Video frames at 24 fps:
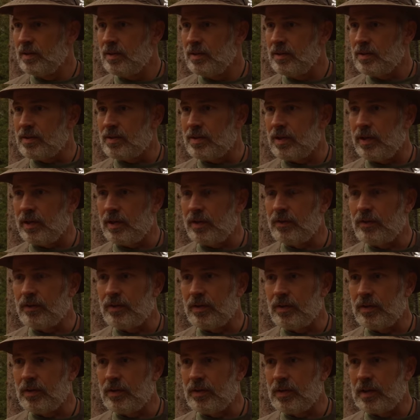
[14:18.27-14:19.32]
save
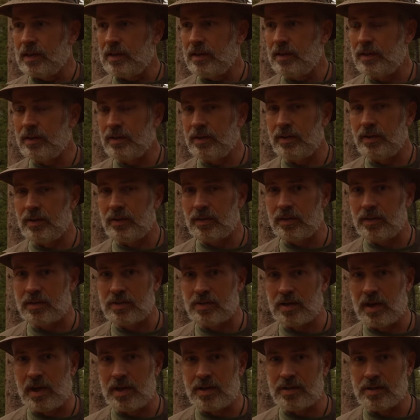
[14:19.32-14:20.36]
you know, the
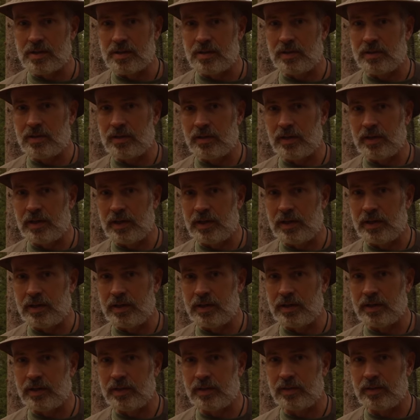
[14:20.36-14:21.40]
size of the tree
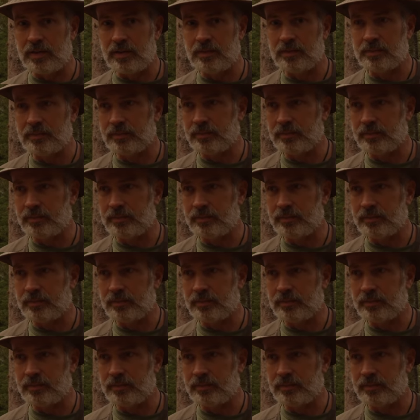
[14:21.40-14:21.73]
and